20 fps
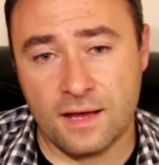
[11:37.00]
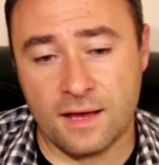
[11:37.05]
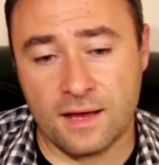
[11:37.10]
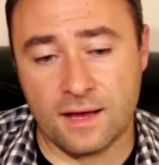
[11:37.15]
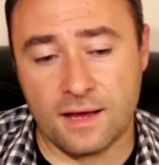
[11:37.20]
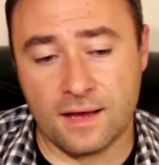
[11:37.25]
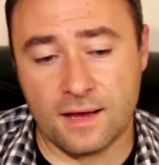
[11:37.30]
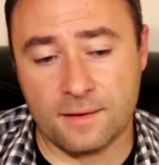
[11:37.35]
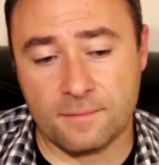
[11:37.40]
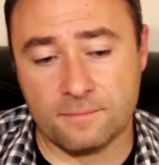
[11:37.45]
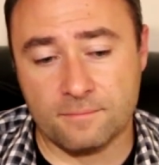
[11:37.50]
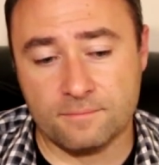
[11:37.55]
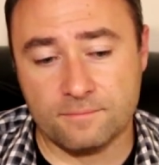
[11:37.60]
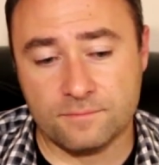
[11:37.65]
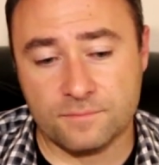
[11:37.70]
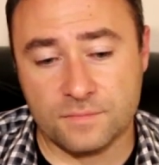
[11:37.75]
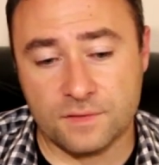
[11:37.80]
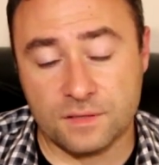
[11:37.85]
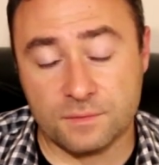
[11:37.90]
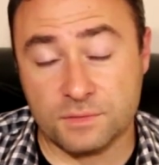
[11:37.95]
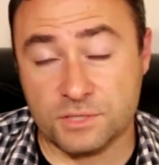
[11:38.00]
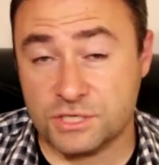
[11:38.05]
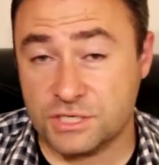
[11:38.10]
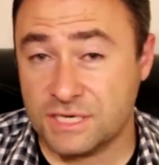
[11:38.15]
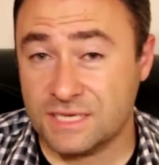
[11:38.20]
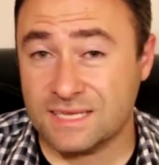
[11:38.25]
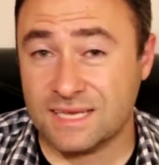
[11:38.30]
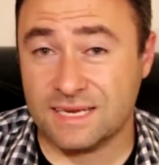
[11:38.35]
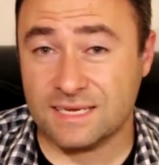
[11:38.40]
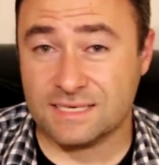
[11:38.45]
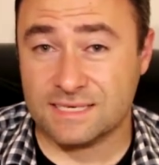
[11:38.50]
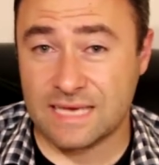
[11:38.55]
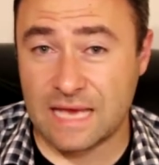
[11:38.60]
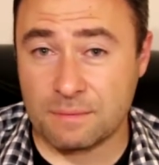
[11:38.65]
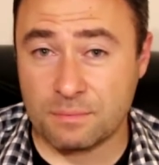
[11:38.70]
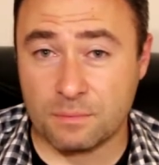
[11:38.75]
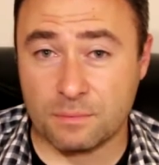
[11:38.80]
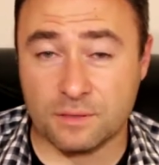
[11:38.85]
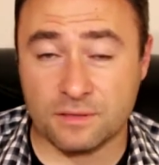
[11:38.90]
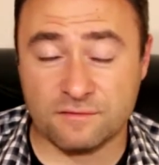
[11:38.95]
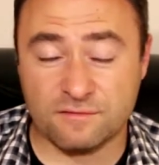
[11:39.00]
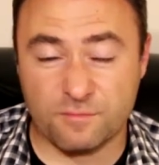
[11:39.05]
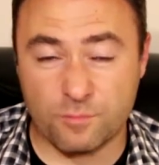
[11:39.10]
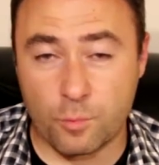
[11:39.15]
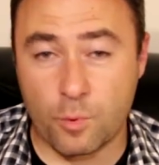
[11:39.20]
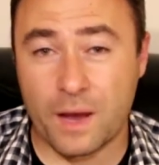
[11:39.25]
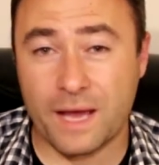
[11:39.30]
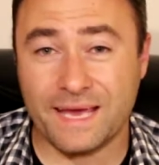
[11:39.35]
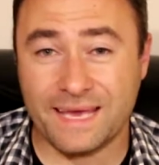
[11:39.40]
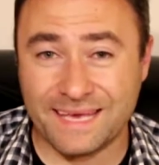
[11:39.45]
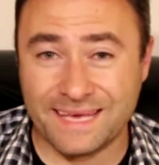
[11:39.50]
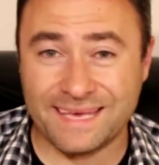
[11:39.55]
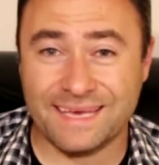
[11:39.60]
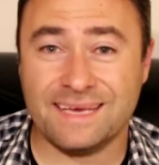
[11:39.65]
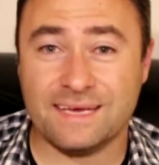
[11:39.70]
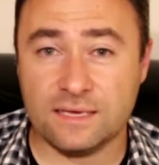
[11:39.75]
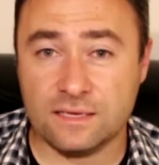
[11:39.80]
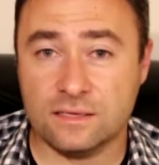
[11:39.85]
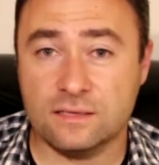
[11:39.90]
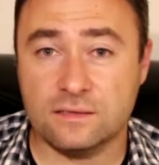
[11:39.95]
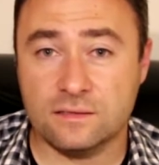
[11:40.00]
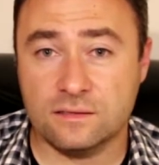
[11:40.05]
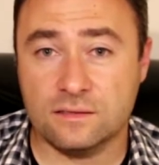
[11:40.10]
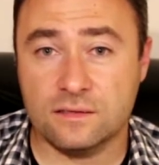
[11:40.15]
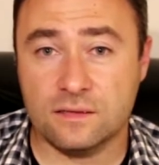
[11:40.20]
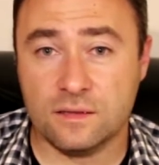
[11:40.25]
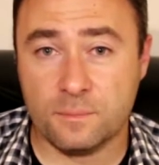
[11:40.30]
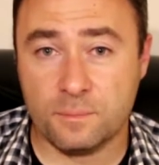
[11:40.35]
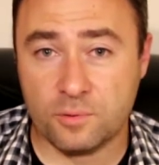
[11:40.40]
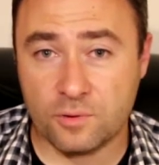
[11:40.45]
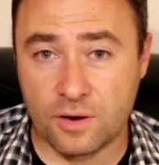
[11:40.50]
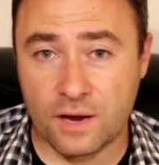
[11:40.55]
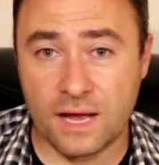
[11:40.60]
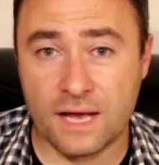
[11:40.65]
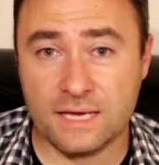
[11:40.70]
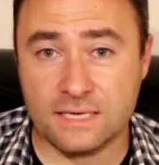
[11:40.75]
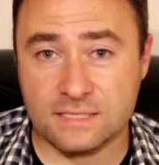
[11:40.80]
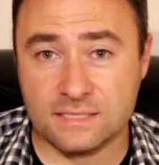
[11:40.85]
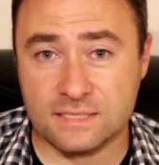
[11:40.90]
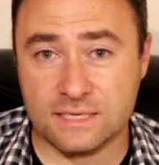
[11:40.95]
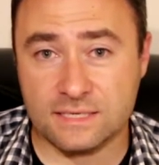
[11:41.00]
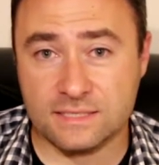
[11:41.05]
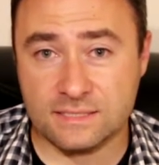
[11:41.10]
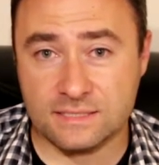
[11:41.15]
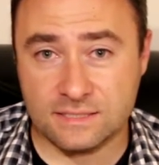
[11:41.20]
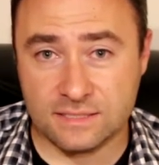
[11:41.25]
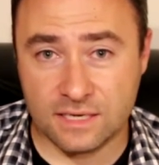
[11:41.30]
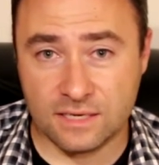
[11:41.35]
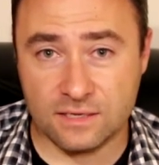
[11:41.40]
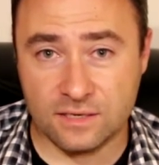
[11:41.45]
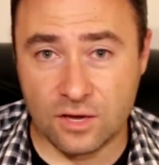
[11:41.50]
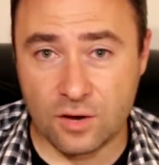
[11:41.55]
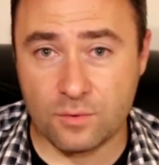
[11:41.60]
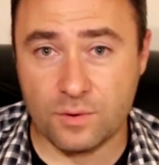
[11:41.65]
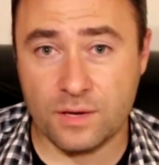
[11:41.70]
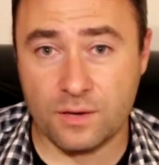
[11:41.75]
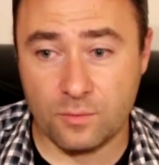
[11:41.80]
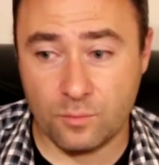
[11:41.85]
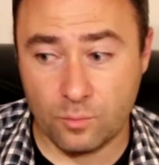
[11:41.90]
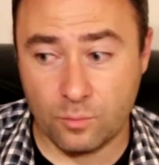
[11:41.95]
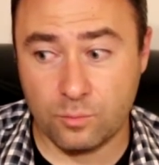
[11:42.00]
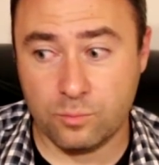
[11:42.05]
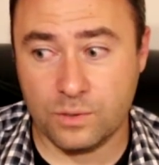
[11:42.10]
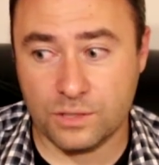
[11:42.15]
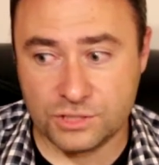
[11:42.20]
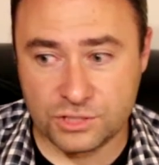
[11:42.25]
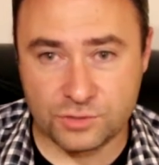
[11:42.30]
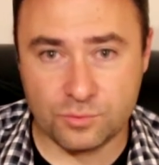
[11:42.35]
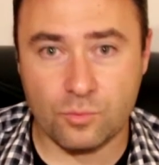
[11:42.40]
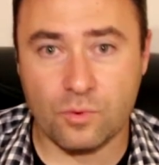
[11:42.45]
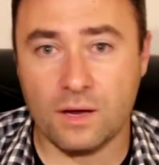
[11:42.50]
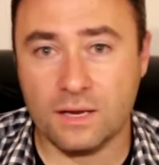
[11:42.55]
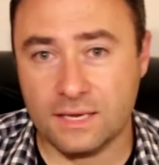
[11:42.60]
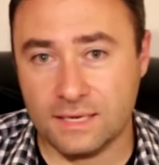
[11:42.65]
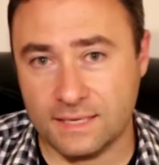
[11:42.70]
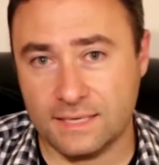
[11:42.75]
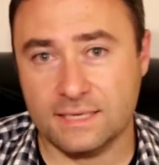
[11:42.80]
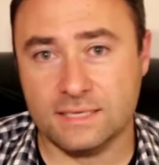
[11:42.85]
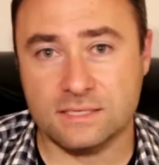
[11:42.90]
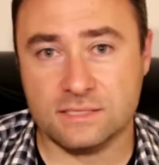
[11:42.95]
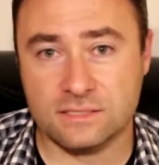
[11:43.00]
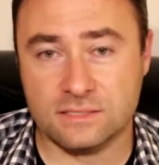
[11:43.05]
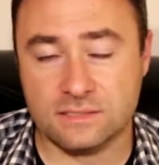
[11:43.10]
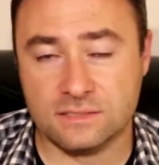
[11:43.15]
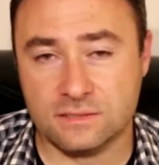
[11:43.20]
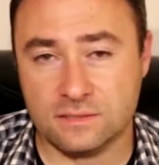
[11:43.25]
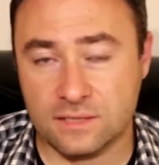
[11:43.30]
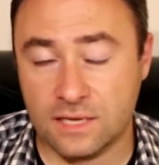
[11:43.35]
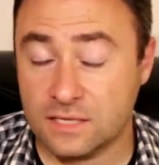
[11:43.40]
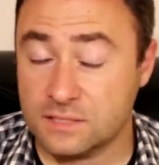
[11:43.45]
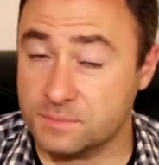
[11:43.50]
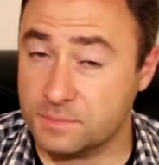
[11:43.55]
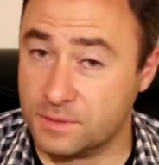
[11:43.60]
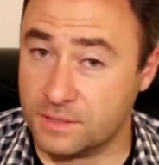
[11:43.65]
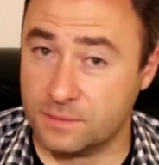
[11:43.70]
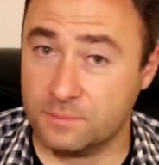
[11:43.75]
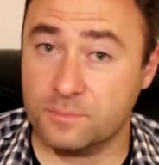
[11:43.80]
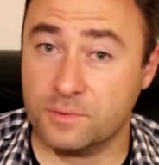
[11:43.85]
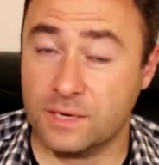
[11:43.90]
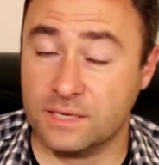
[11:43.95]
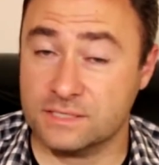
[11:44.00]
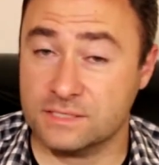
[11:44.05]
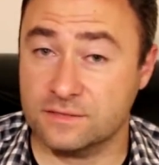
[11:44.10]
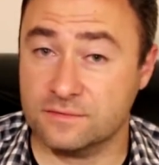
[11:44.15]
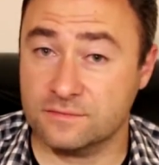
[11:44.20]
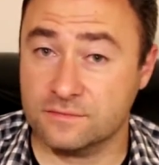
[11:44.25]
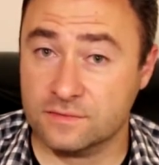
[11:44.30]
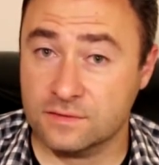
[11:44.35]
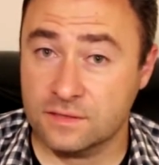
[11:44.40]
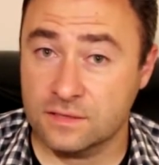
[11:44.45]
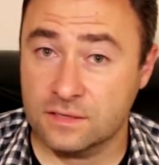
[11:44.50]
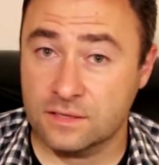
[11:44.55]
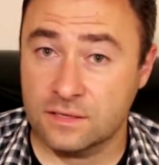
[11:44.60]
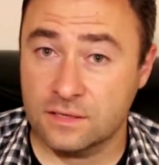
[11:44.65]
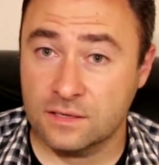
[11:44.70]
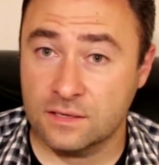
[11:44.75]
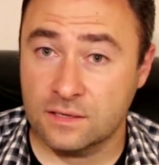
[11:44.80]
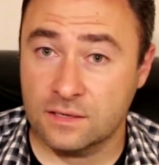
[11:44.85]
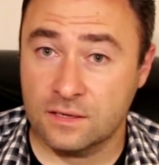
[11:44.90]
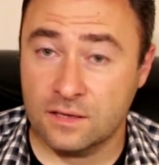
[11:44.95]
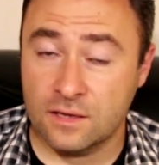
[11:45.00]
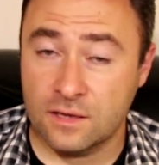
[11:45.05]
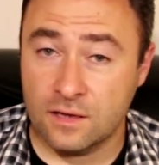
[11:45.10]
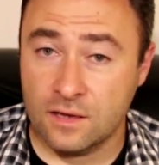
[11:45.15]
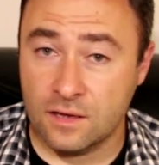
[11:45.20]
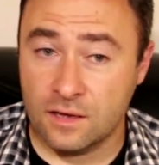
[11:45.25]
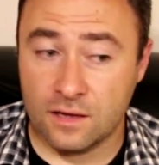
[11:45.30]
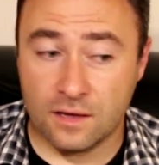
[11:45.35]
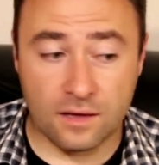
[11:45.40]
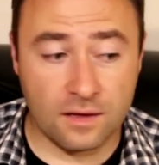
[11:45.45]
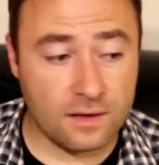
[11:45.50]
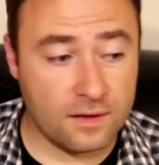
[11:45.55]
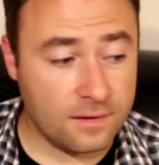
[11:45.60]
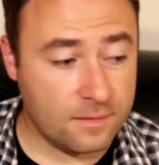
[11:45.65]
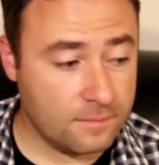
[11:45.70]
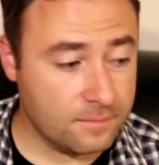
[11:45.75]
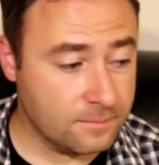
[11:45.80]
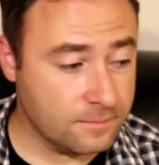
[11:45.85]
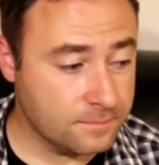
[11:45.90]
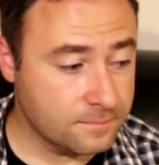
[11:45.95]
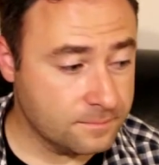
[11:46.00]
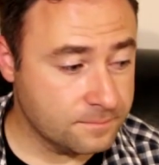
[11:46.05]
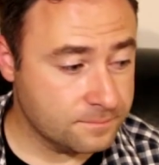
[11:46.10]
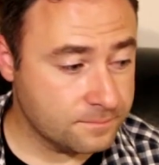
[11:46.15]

the machine that is capable of weighing the prize and knowing which one it is, that's pretty impressive. And